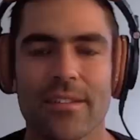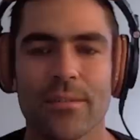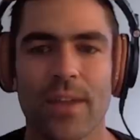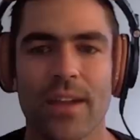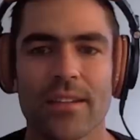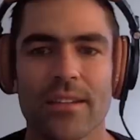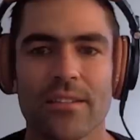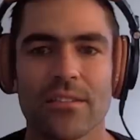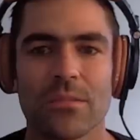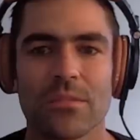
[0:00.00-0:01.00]
racket
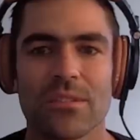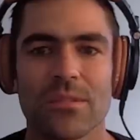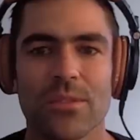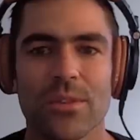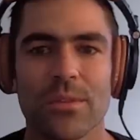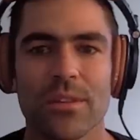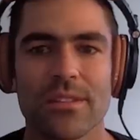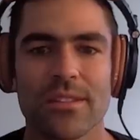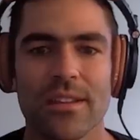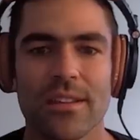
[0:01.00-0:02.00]
that's super similar. But,
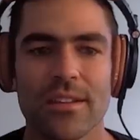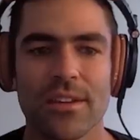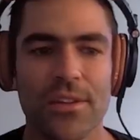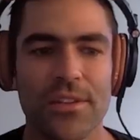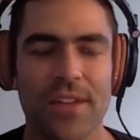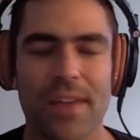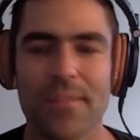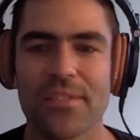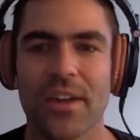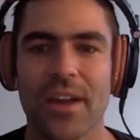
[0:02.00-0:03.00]
the time
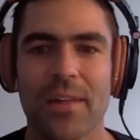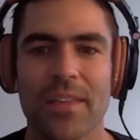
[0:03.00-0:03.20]
has come.